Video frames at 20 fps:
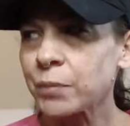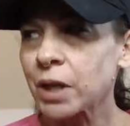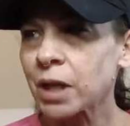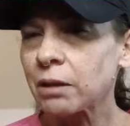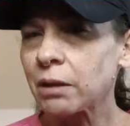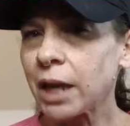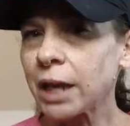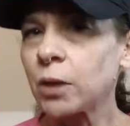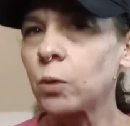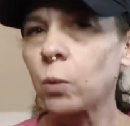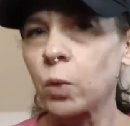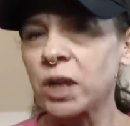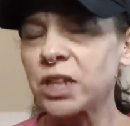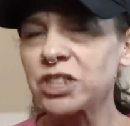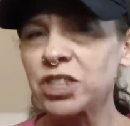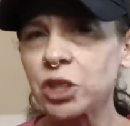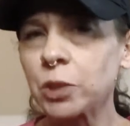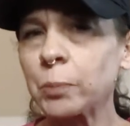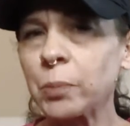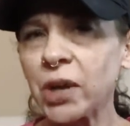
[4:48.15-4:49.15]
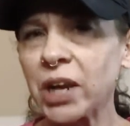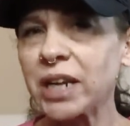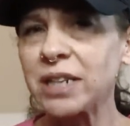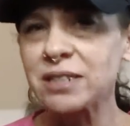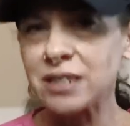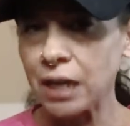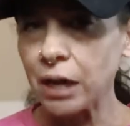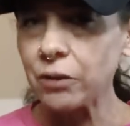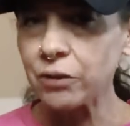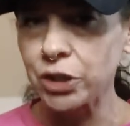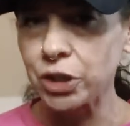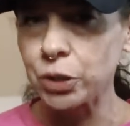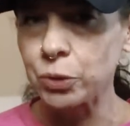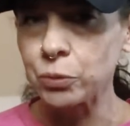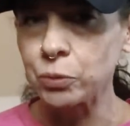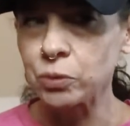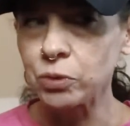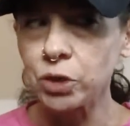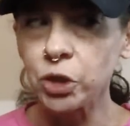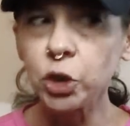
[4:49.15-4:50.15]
What does your brain tell you?